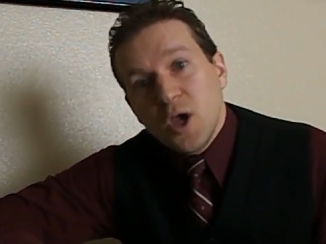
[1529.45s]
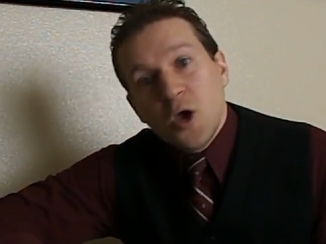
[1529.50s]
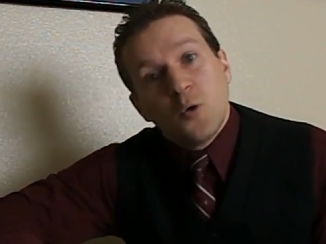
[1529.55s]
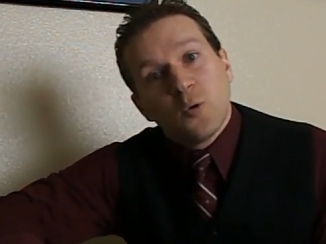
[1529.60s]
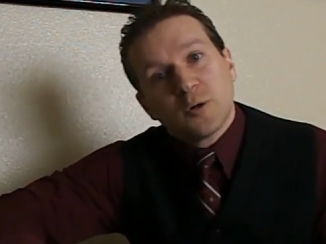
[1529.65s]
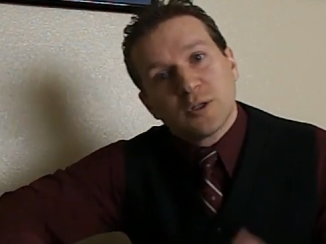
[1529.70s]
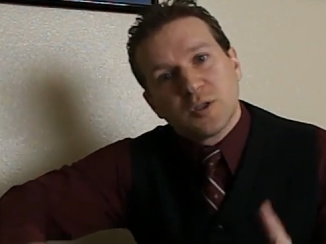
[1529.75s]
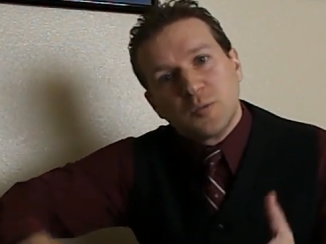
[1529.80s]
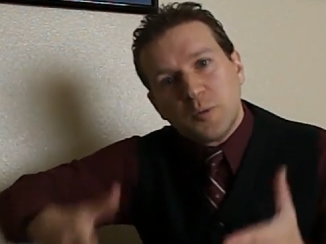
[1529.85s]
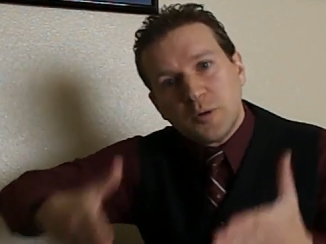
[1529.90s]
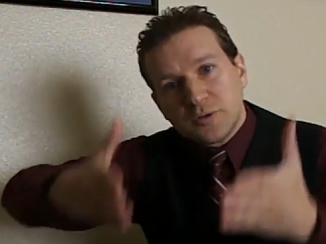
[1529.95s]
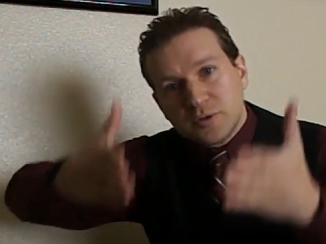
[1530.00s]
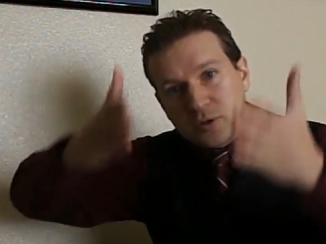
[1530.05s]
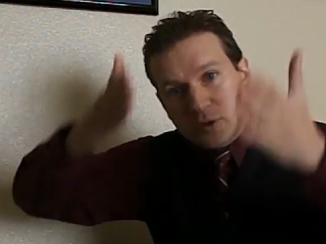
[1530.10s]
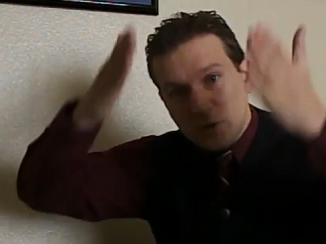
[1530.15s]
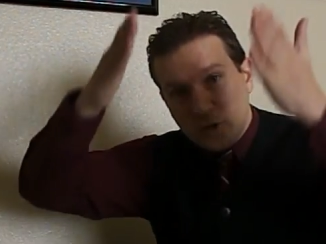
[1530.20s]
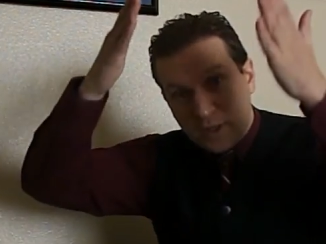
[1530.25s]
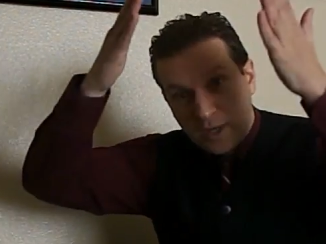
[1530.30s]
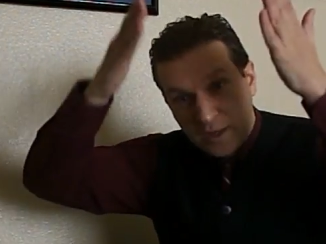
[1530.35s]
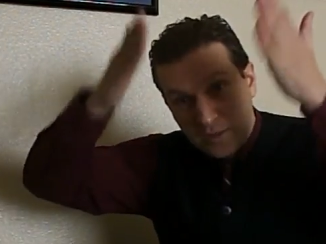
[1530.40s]
We're supposed to
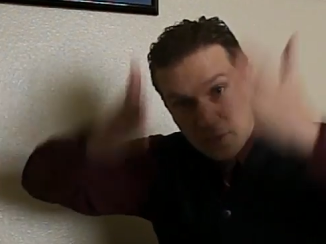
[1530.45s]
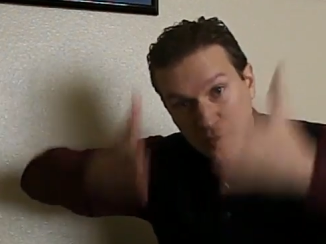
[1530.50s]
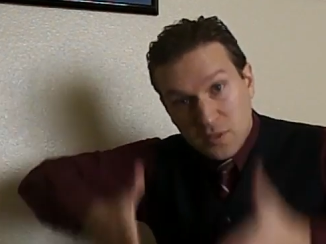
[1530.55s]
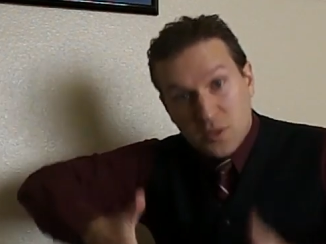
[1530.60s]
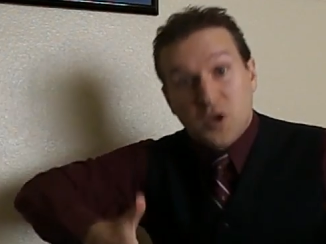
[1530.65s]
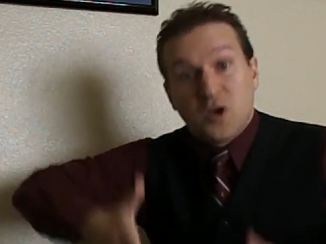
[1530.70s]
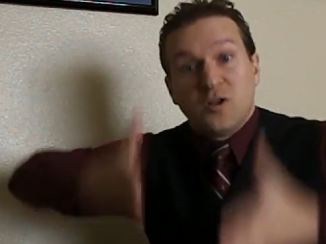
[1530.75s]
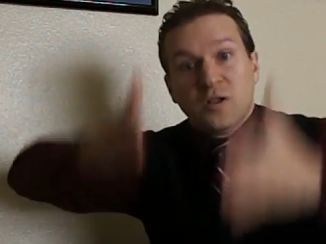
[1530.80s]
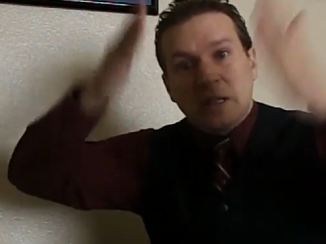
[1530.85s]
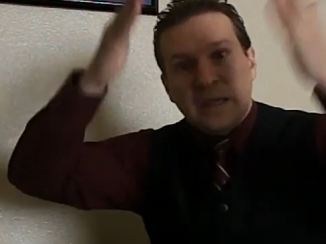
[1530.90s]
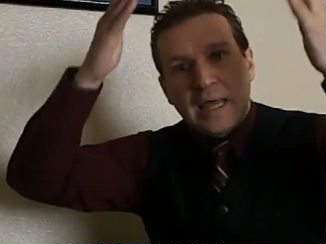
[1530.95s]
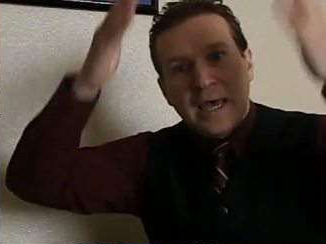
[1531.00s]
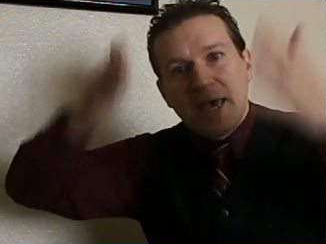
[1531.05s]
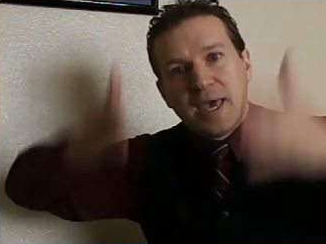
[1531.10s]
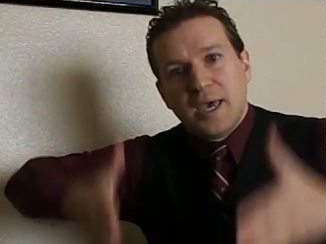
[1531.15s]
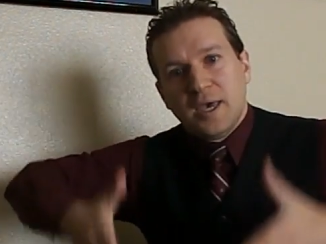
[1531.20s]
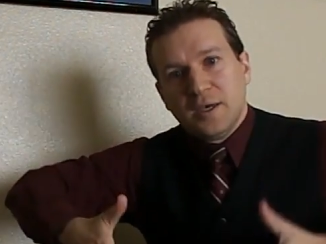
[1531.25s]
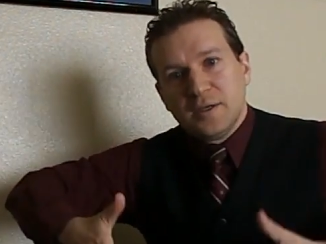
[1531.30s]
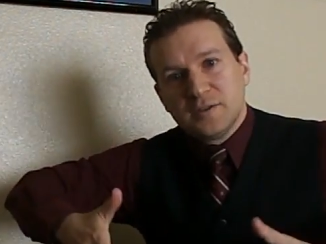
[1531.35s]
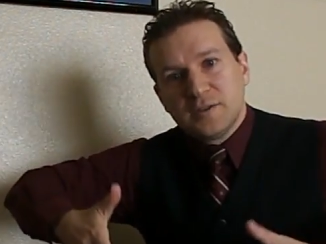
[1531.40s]
look at their
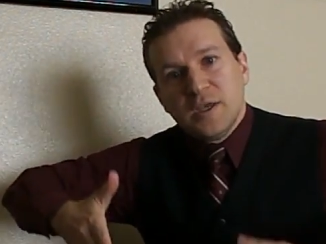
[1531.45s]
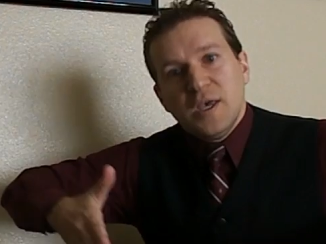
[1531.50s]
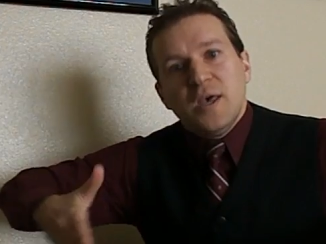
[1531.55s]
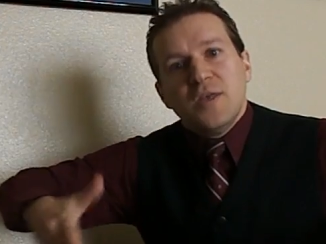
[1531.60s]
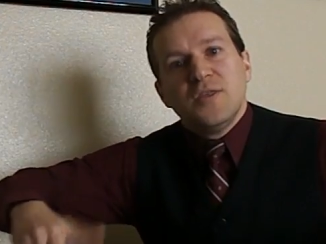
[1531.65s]
legs.